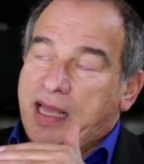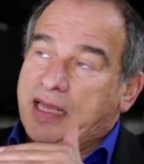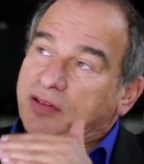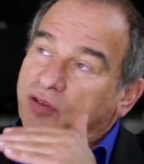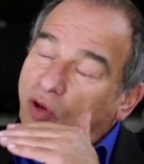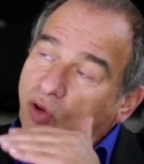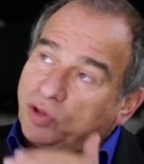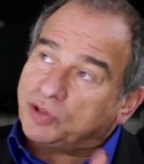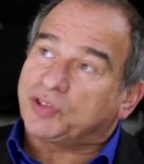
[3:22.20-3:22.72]

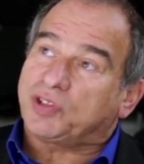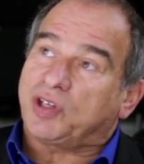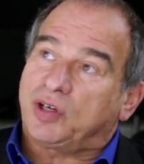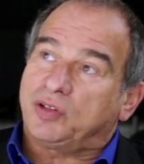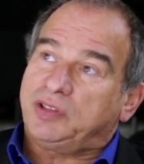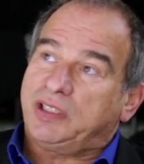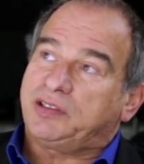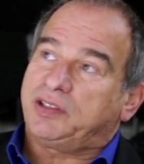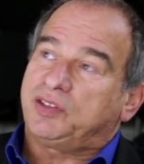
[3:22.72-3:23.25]
and
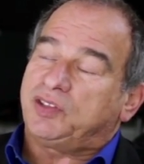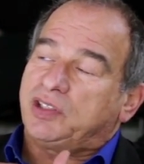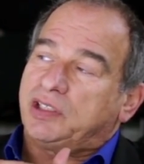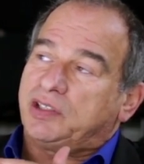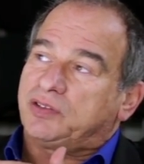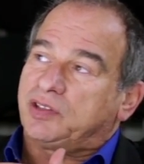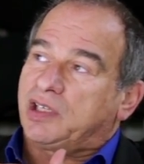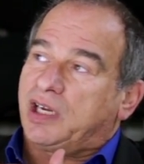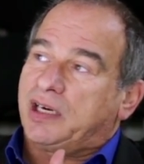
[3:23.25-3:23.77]
also that the
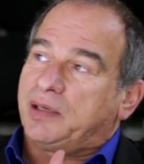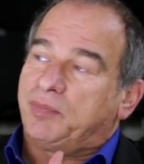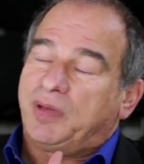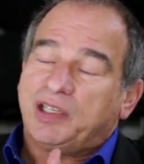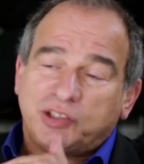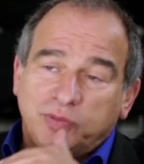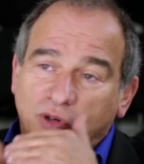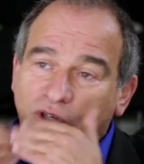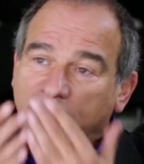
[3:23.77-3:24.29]
children are
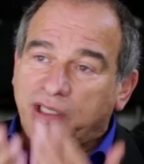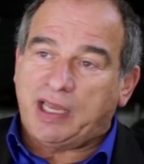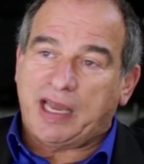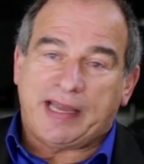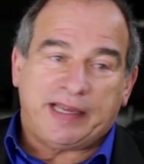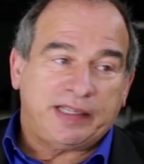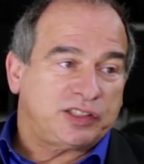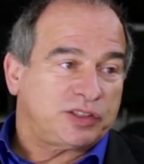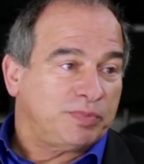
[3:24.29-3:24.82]
much more
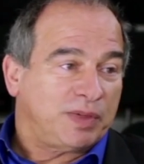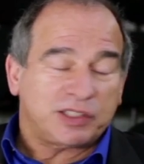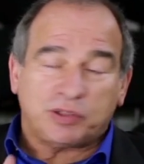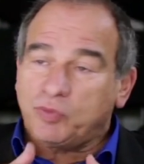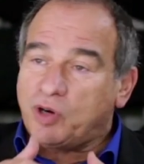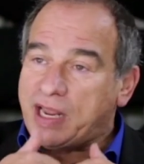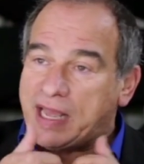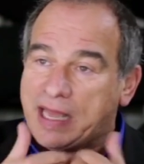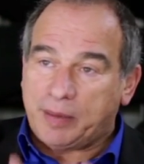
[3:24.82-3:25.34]
engaged, much
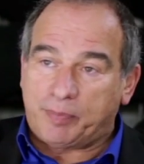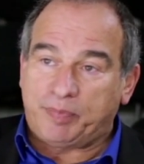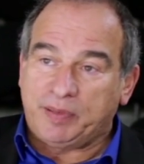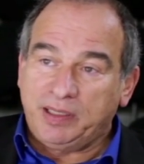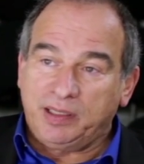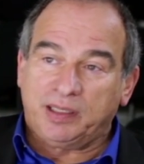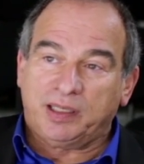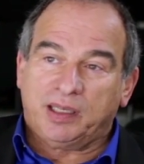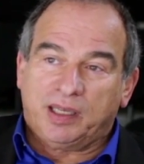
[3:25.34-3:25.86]
more
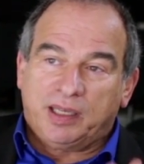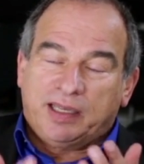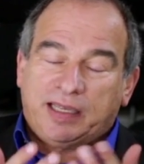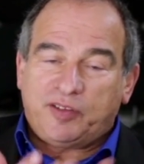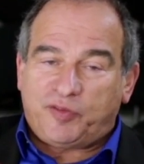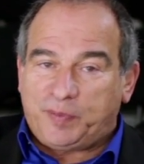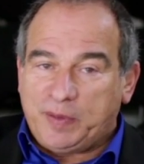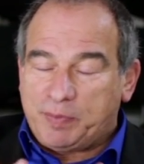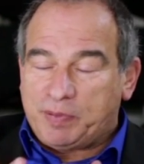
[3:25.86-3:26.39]
happy.
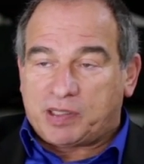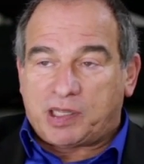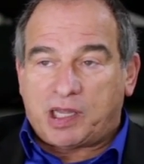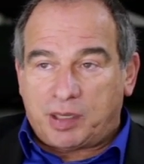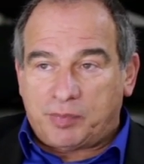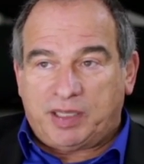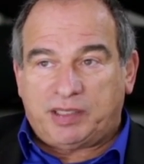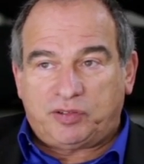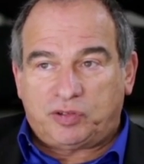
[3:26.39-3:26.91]
If people
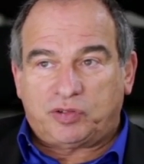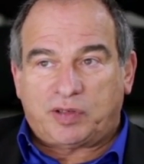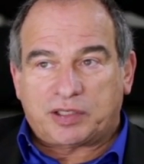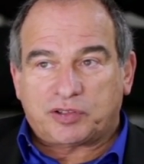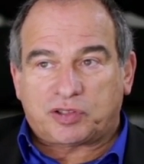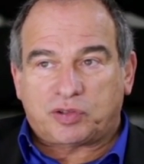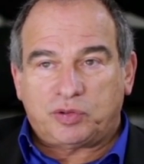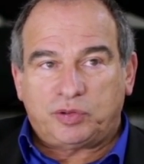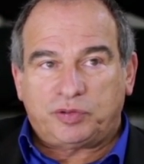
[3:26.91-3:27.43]
come into
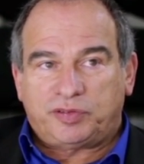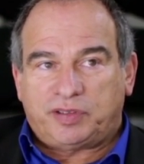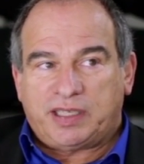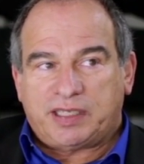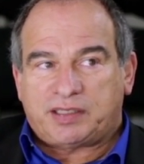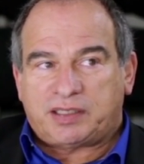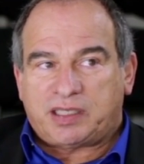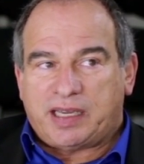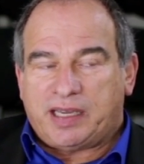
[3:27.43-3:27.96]
our school,
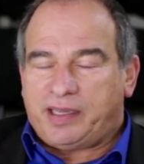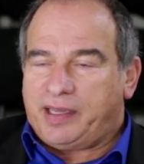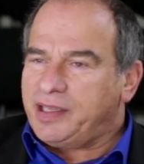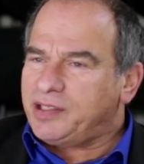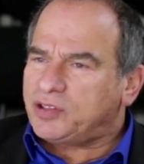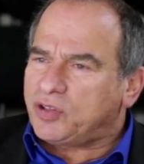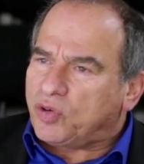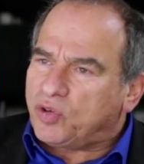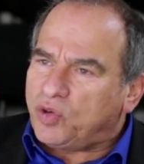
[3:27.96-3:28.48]
they say,
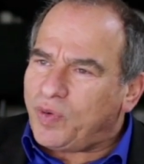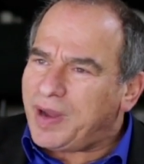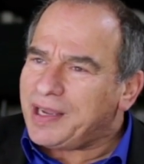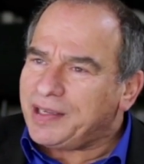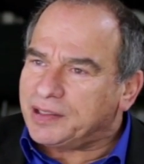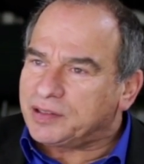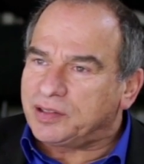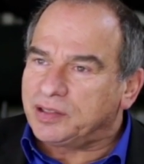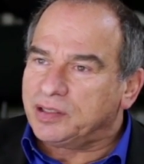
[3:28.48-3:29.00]
it's so
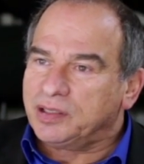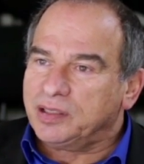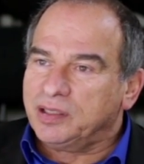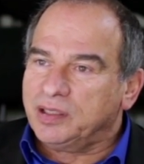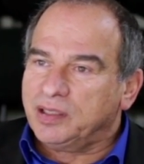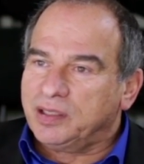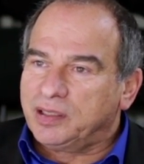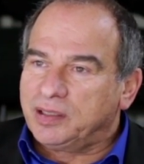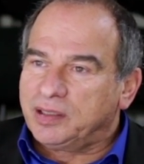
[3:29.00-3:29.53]
quiet.
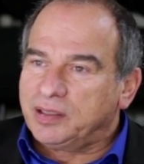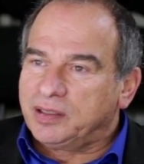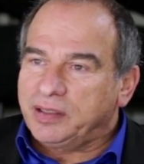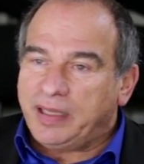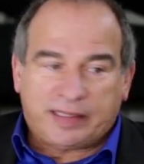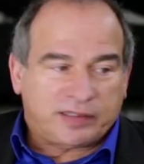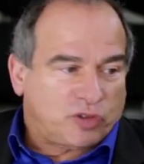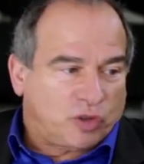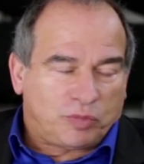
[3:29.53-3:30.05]

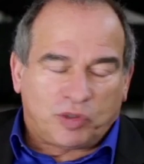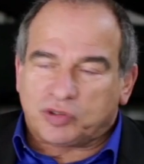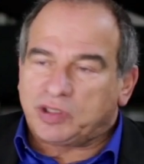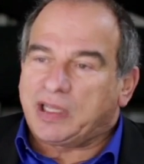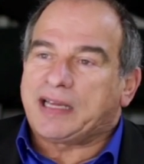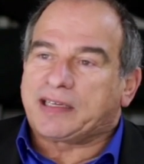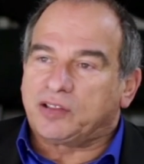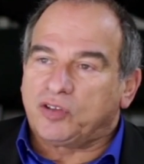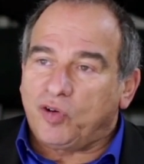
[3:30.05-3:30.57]
Yeah, it's almost
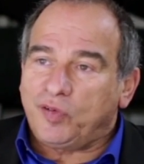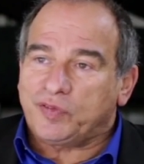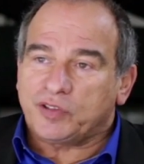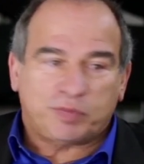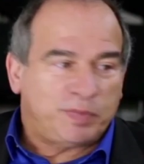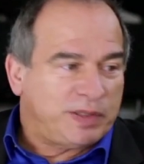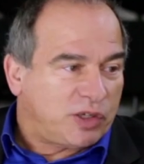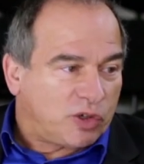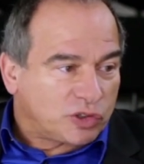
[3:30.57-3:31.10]
like an
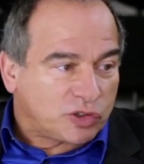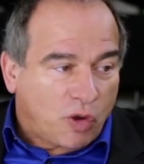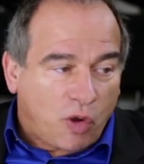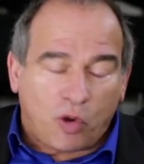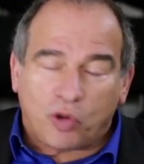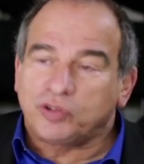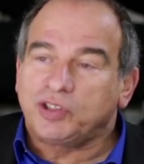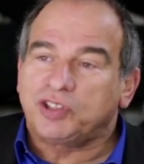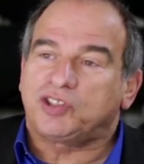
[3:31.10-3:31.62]
office, because
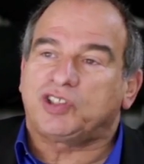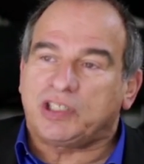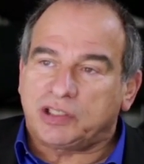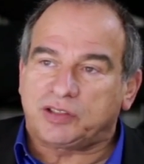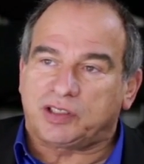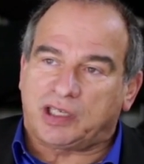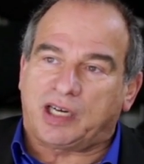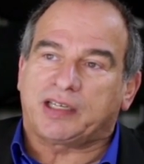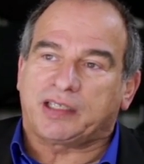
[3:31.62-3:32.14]
all the
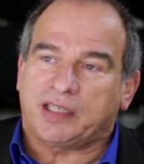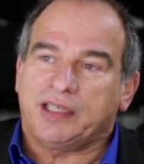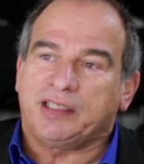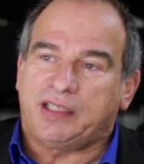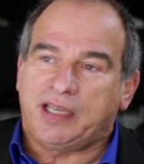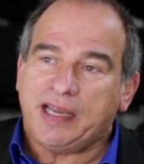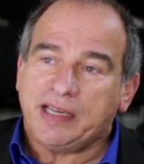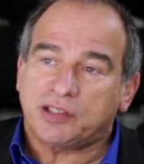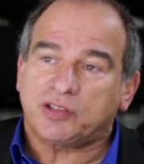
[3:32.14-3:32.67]
children are
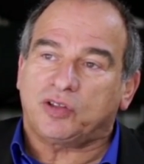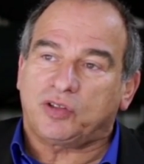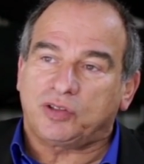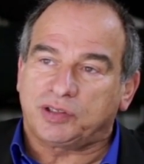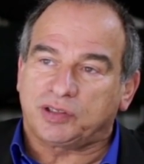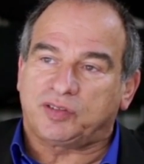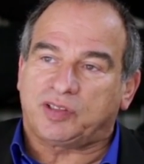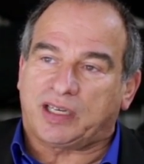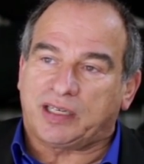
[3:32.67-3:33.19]
engaged all
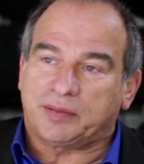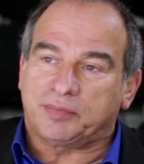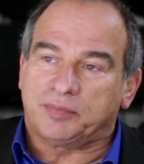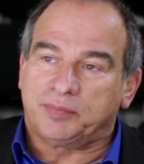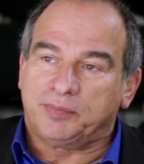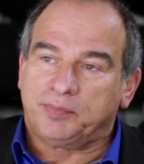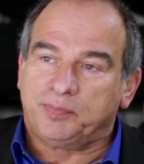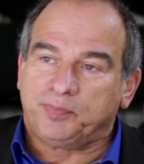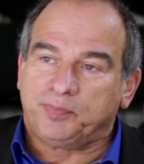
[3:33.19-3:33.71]
the time.